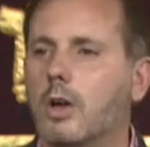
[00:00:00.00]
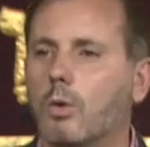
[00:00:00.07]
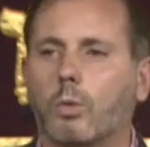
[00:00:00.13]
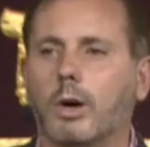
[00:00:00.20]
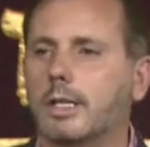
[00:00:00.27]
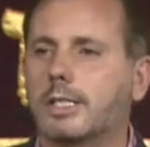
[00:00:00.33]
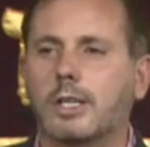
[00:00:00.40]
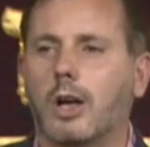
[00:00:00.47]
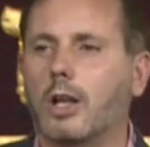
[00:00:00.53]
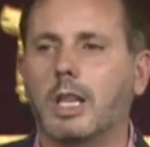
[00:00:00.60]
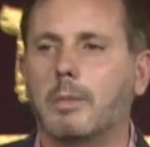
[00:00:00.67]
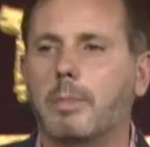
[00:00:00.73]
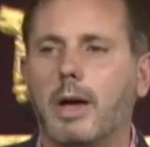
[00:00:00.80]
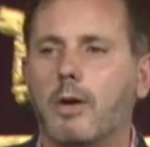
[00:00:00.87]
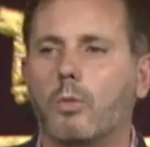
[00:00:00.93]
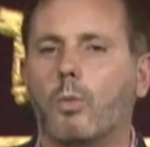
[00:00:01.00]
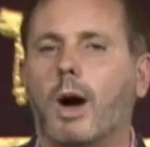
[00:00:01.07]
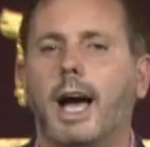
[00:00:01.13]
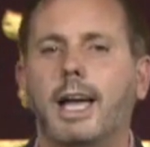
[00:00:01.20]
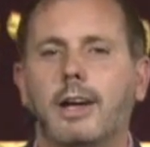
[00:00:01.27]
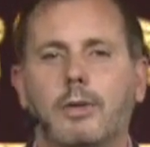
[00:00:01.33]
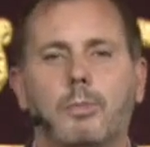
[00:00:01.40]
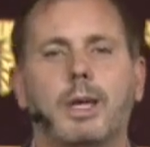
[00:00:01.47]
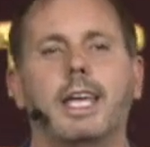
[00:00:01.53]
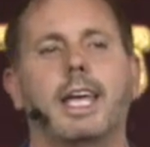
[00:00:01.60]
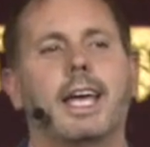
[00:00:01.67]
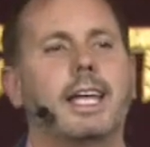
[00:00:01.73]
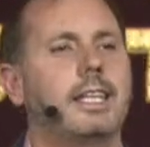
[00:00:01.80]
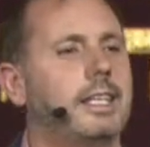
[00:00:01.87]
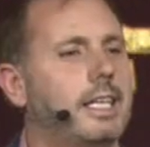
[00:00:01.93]
What's it all about? Why are we
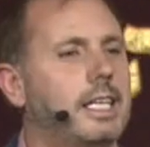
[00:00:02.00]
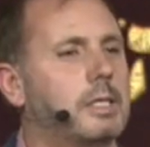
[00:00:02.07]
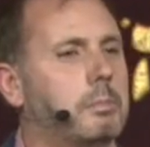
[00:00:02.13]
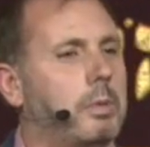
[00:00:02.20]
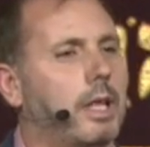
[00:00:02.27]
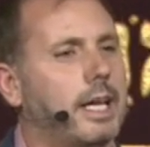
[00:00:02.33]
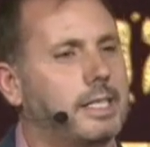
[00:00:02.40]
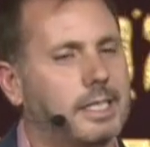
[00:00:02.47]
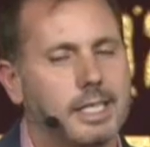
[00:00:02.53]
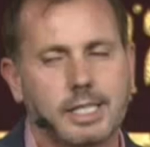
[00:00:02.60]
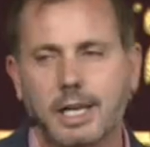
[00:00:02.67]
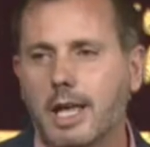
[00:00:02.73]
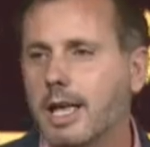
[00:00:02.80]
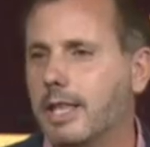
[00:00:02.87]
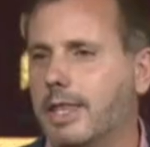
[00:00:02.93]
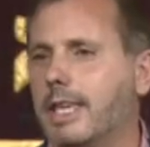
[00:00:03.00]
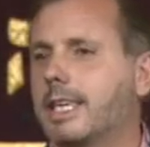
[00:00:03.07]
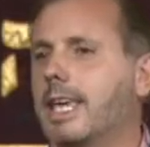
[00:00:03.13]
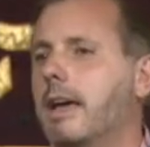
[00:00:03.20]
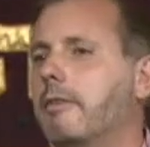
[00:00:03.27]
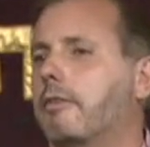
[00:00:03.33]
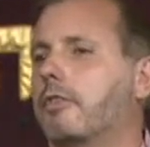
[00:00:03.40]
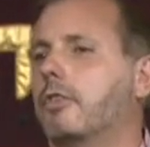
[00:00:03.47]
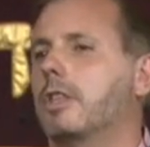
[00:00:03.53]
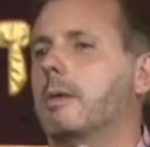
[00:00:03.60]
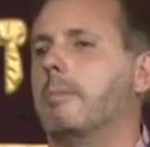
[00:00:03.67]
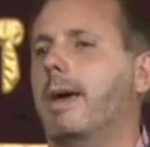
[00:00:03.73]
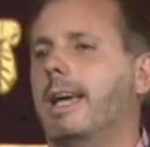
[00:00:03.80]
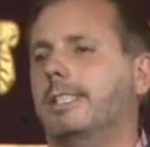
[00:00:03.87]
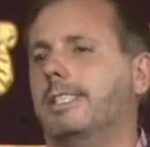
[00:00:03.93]
in these places? They get through the
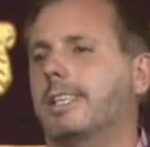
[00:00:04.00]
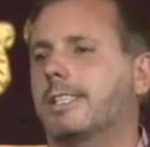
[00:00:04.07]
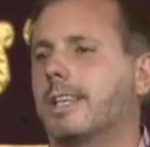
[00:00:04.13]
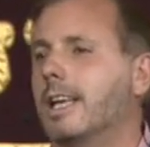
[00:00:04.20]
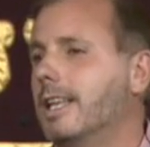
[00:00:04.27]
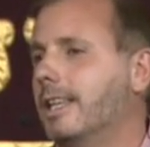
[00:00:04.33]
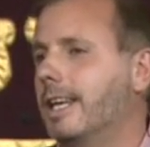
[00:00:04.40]
message.